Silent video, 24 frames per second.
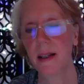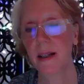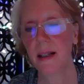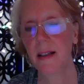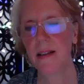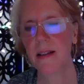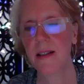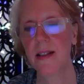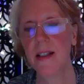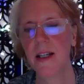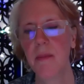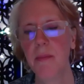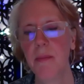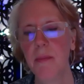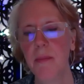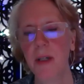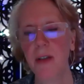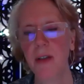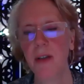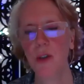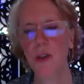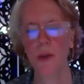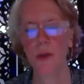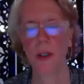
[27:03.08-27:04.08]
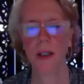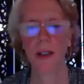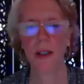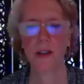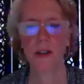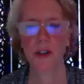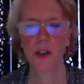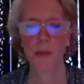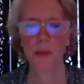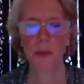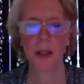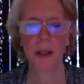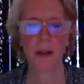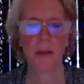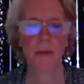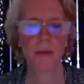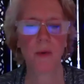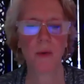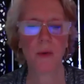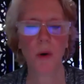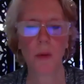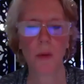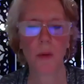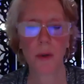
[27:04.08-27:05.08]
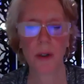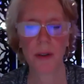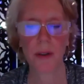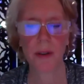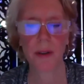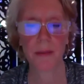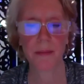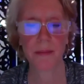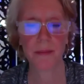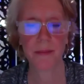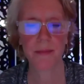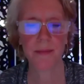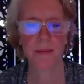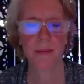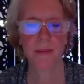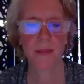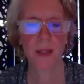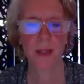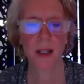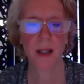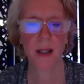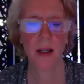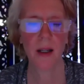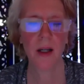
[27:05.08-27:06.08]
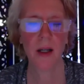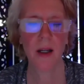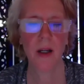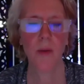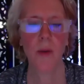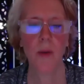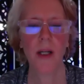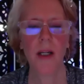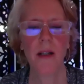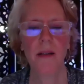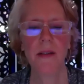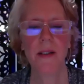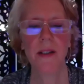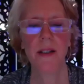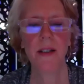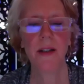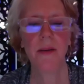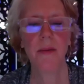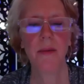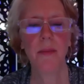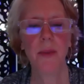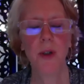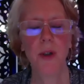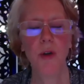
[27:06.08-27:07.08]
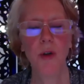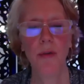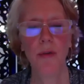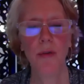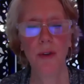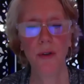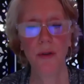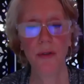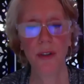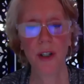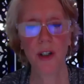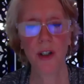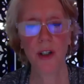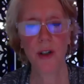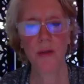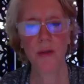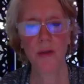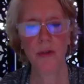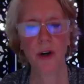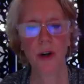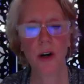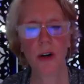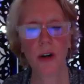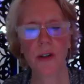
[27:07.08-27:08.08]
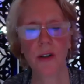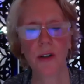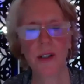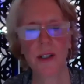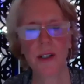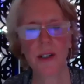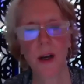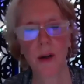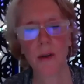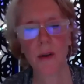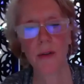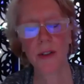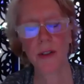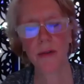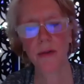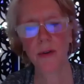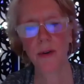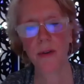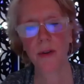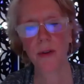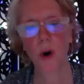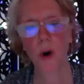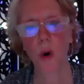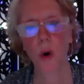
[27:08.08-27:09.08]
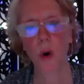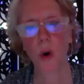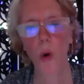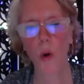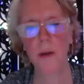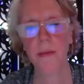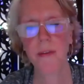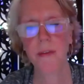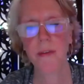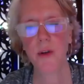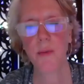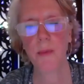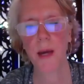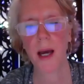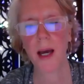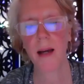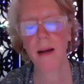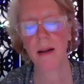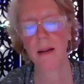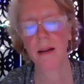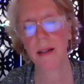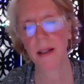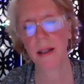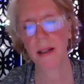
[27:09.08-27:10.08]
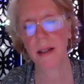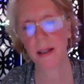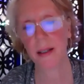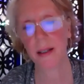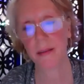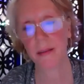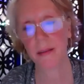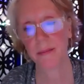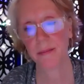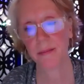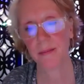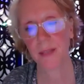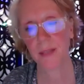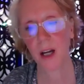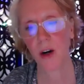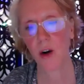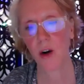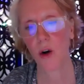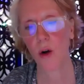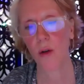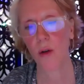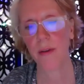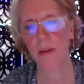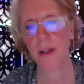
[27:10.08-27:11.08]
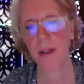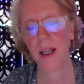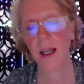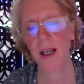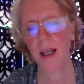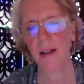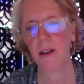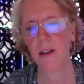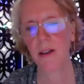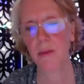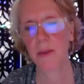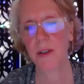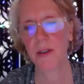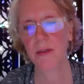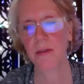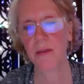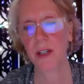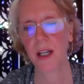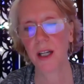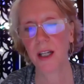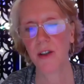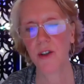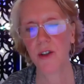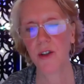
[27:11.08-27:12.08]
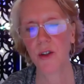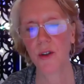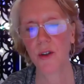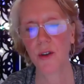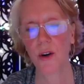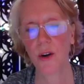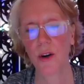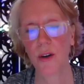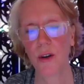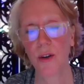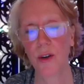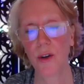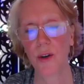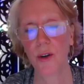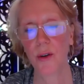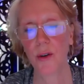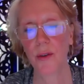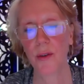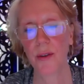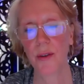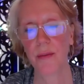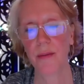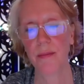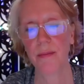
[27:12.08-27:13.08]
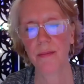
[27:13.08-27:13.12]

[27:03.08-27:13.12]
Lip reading: and step into it and speak it forward. We can see a beautiful vision for ourselves and for the whole of humanity and all the kingdoms of nature on earth.